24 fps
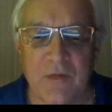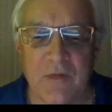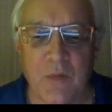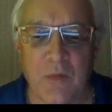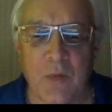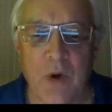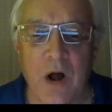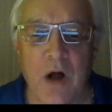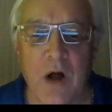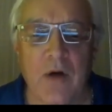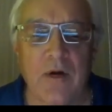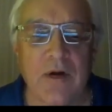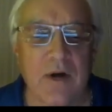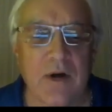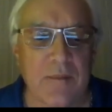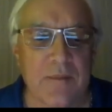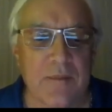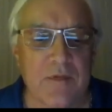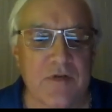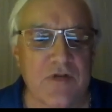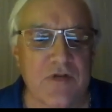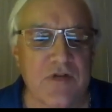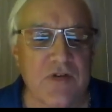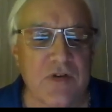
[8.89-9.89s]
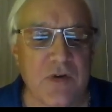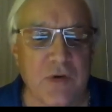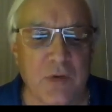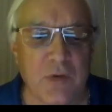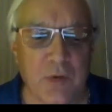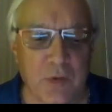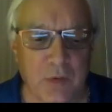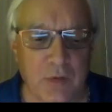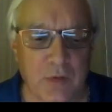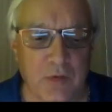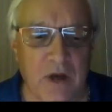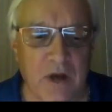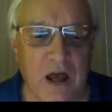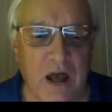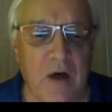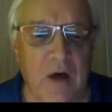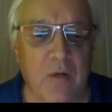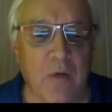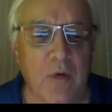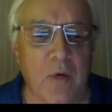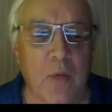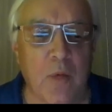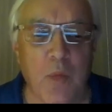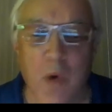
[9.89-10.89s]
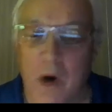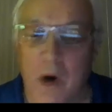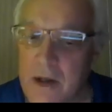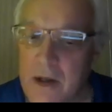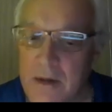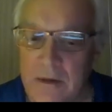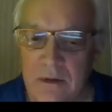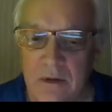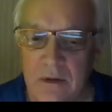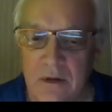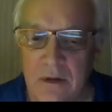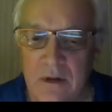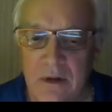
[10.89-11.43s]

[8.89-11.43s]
Welcome to hour one